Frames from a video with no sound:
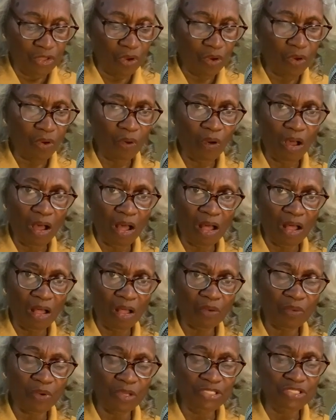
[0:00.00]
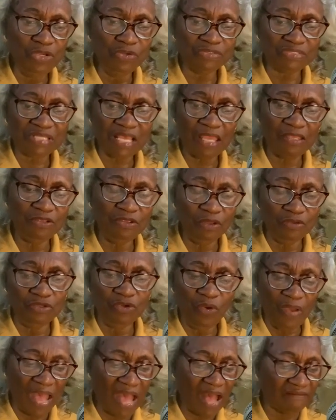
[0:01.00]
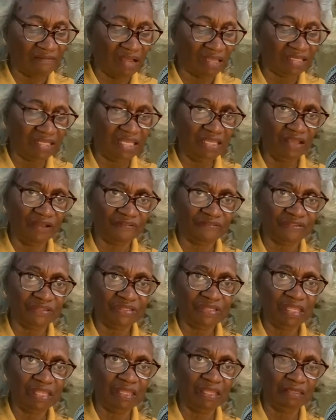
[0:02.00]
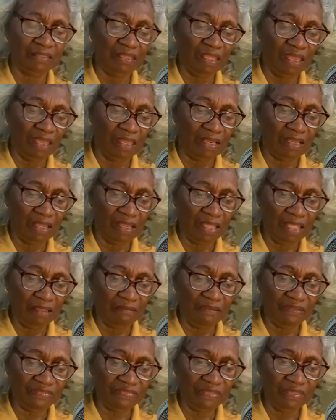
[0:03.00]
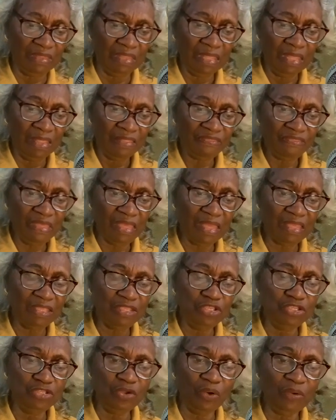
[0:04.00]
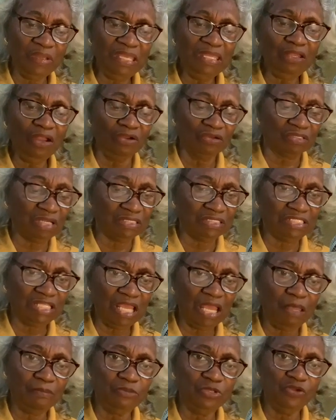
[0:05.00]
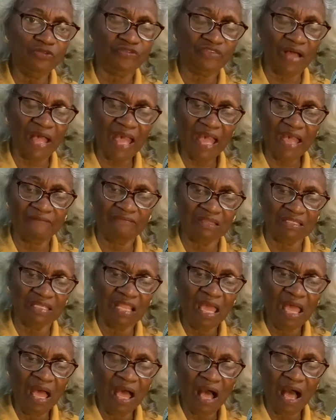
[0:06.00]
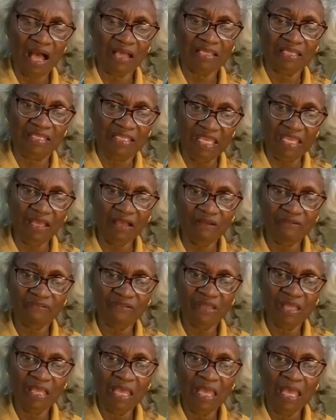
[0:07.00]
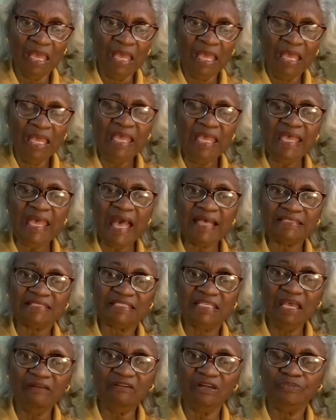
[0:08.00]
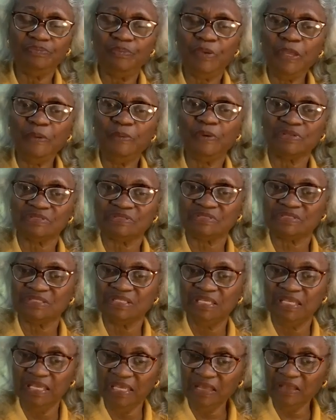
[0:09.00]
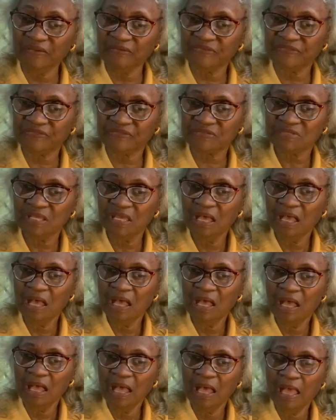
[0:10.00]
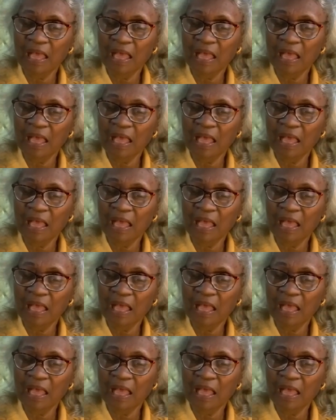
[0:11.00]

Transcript: you know, uh, when you say you have a gift and, and, and uh, everything, you know, he don't condemn you for having a gift. He has given people gifts.